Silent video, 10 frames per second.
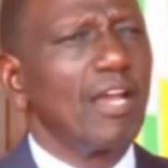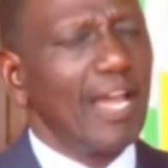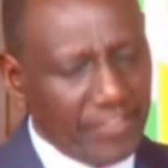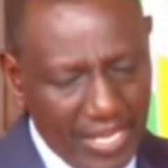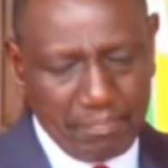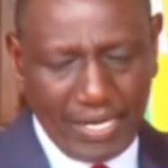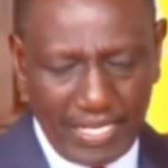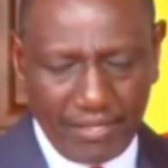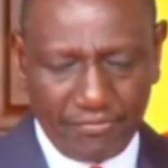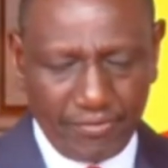And they
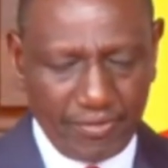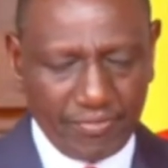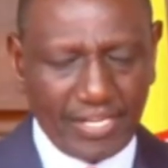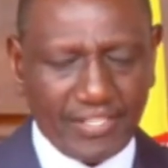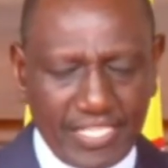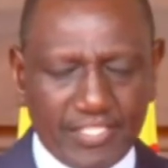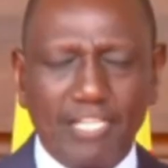believe that this